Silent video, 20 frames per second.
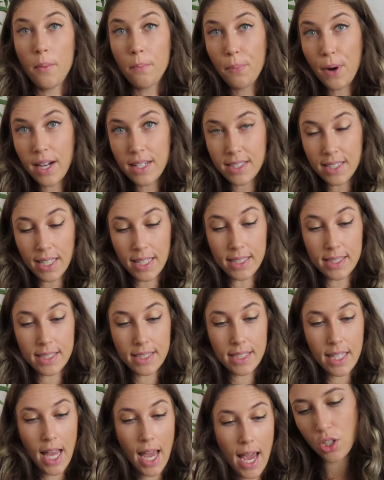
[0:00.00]
bracelets.
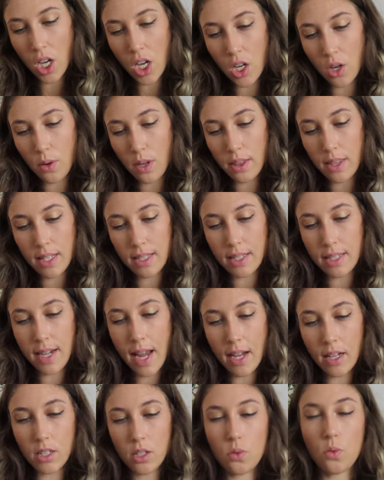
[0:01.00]
And so this
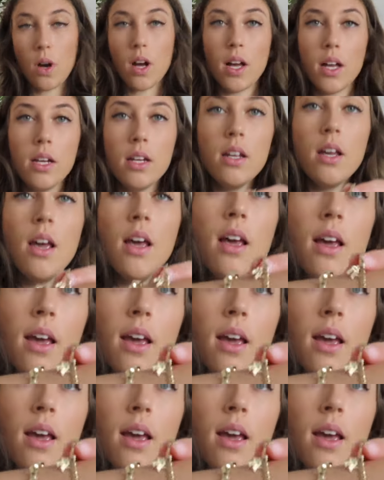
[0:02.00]
next one